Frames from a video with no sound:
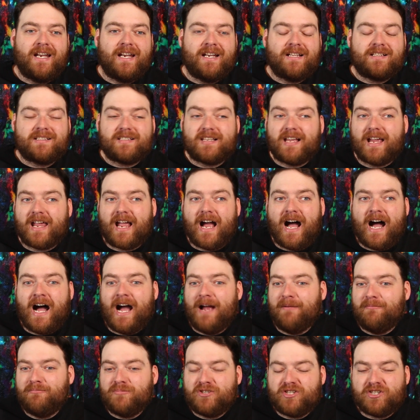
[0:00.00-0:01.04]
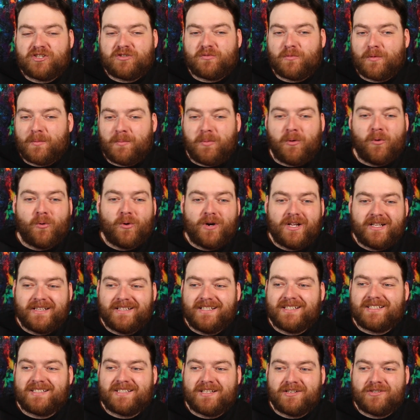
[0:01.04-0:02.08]
And it's like, I'm just reporting
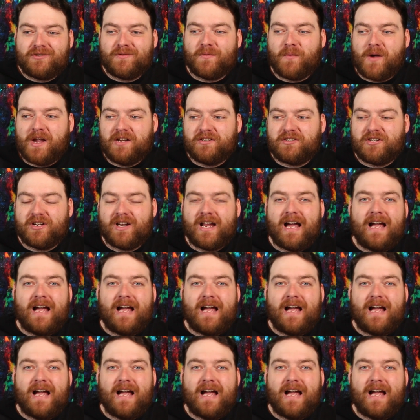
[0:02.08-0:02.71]
this situation.